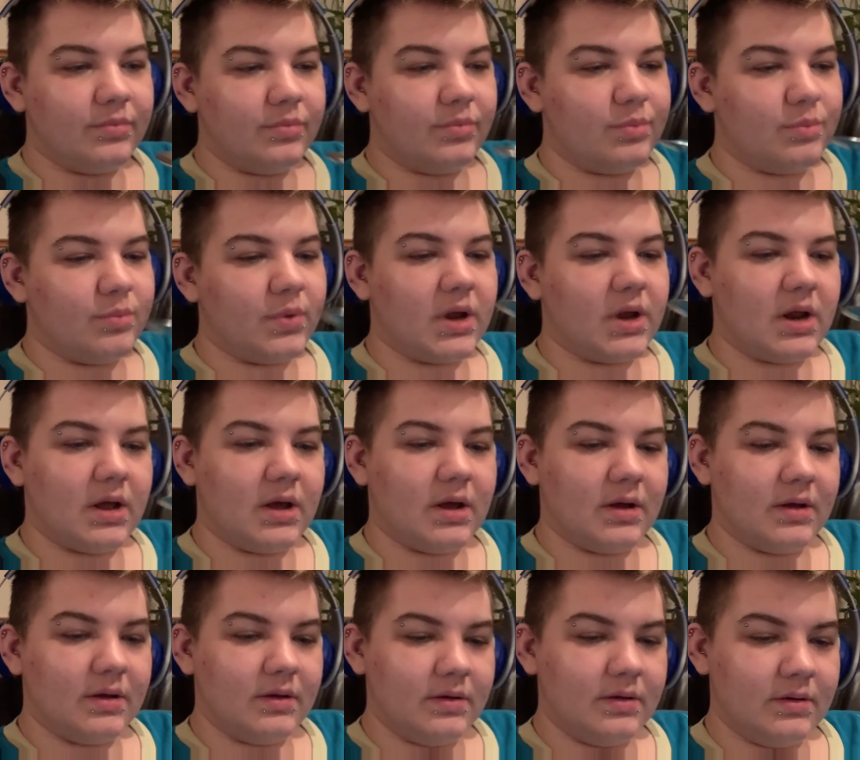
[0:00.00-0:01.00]

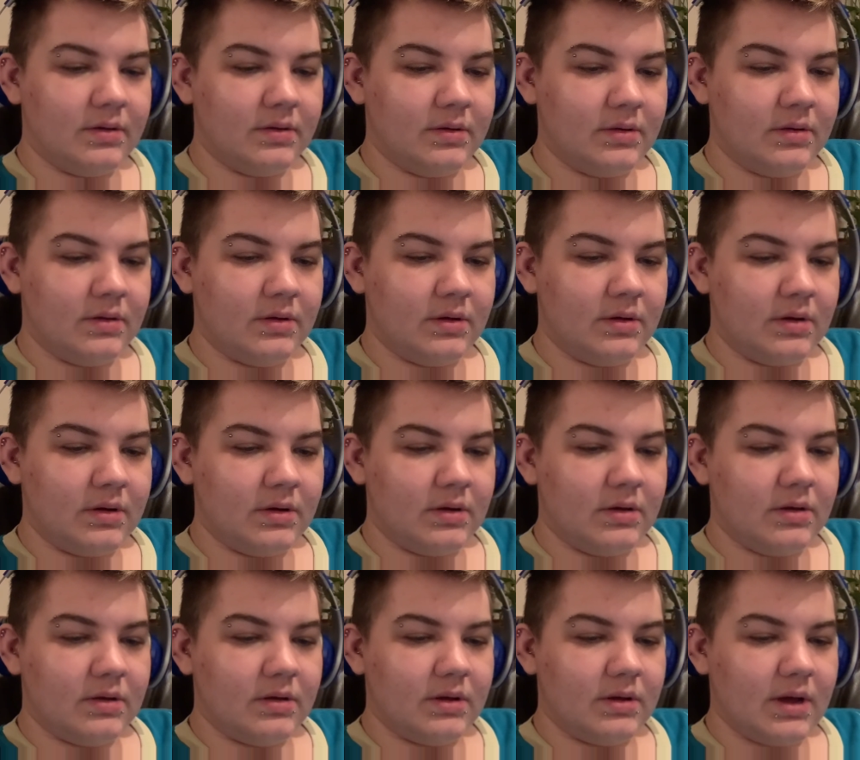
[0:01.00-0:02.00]
But
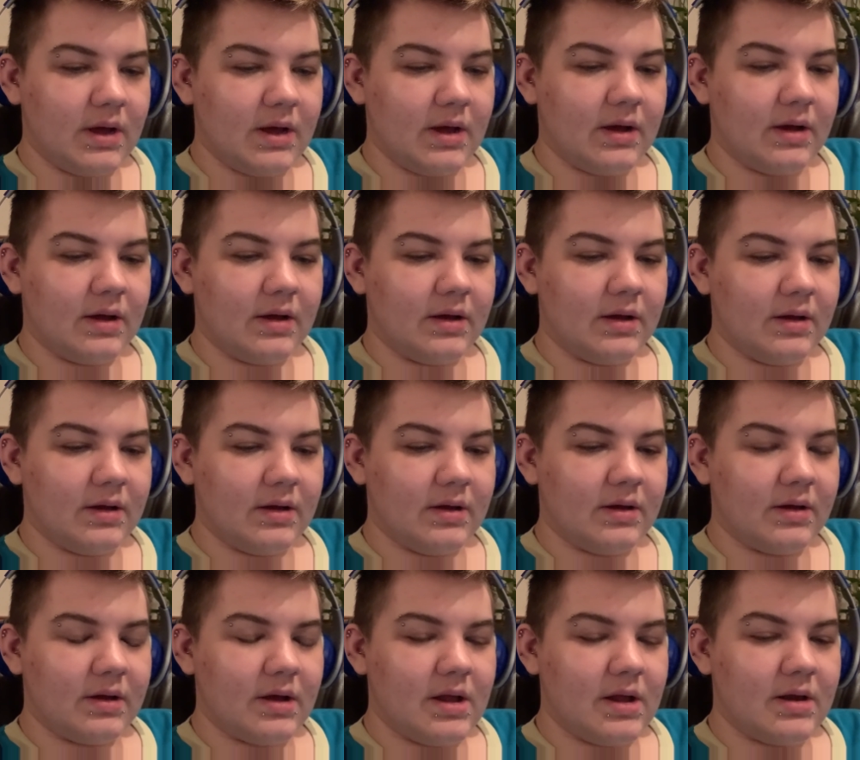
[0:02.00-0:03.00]
yeah.
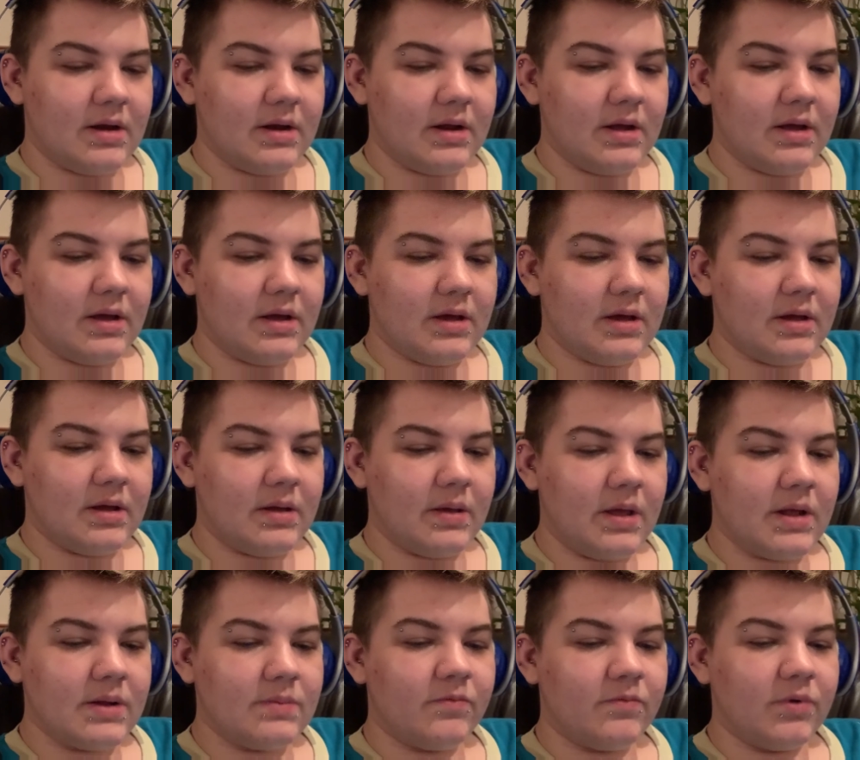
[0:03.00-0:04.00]
And
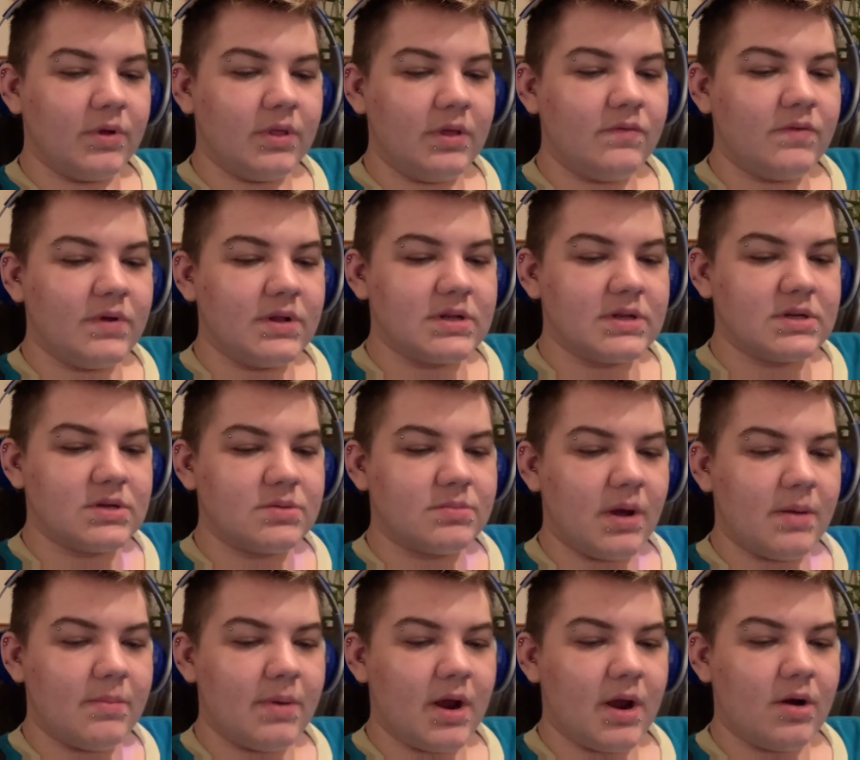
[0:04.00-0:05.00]
it really feeds into my
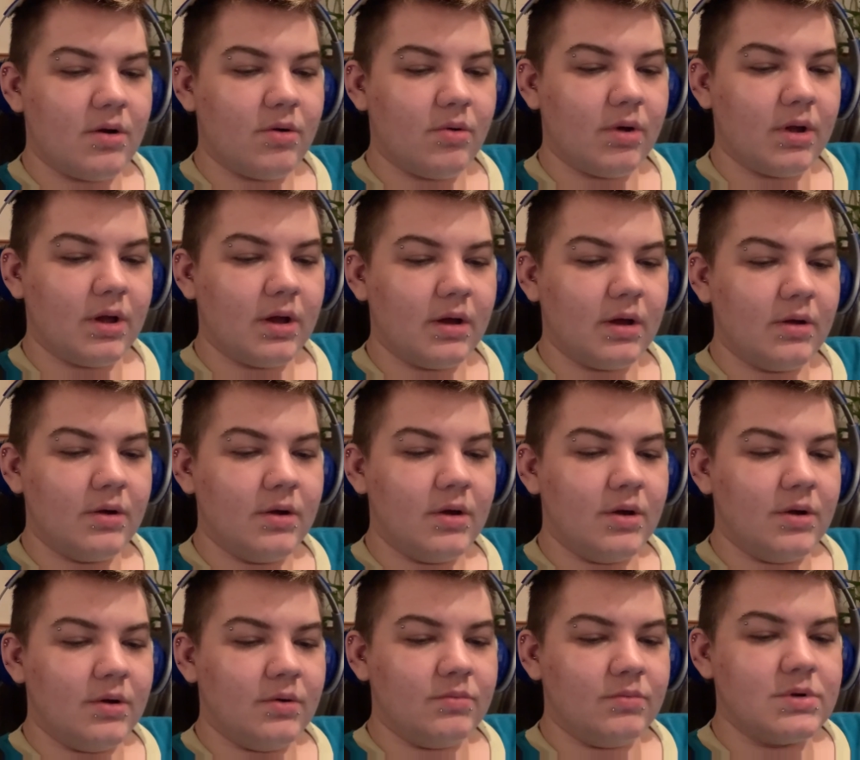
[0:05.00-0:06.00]
paranoia
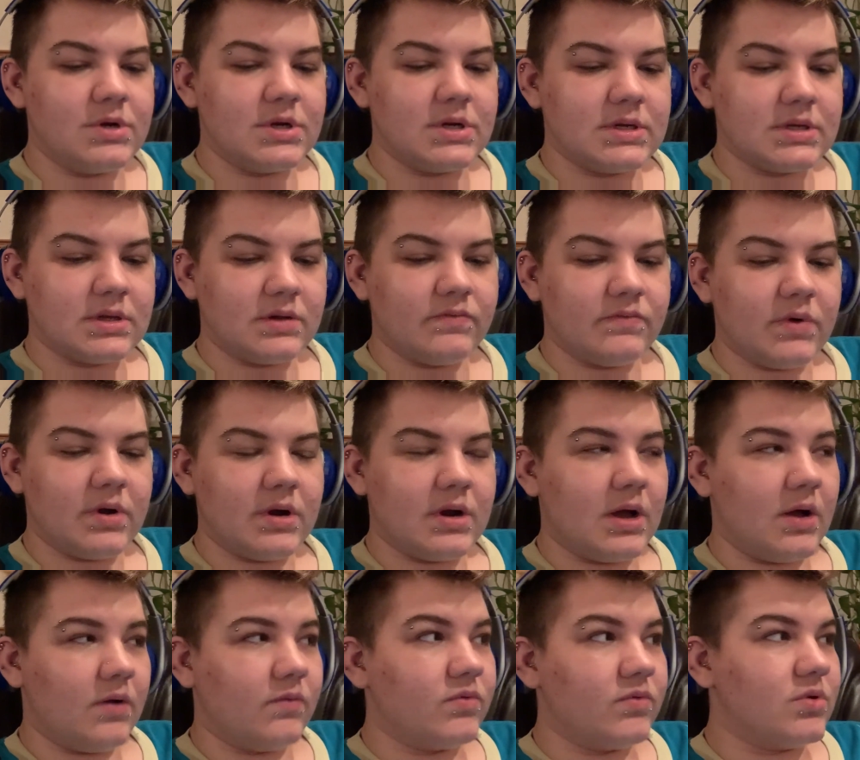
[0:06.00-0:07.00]
which isn't very
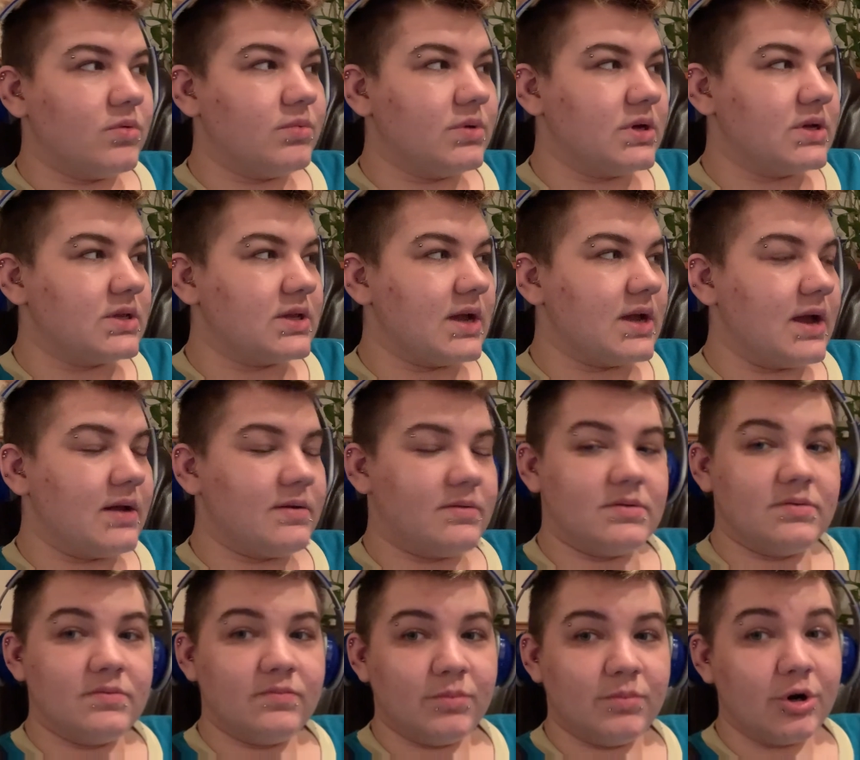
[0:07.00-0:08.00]
helpful because I get
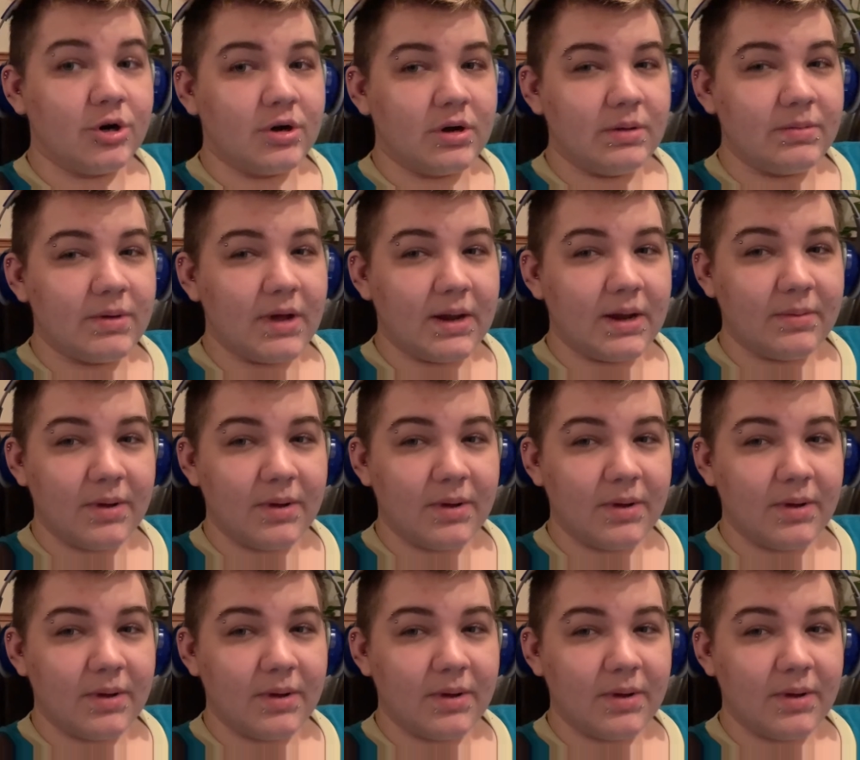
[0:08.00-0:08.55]
pretty bad